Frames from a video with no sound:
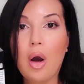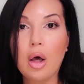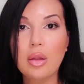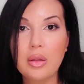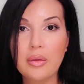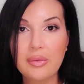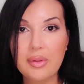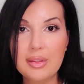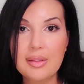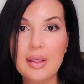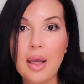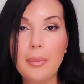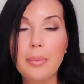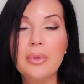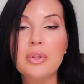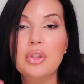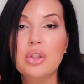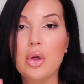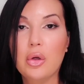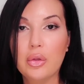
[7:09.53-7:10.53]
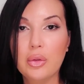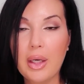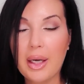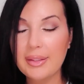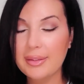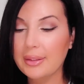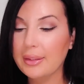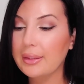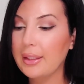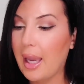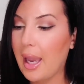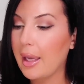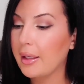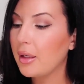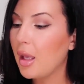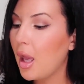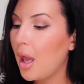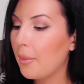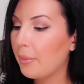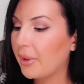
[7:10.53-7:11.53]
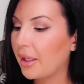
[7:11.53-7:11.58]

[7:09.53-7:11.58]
all of these up and show you guys again.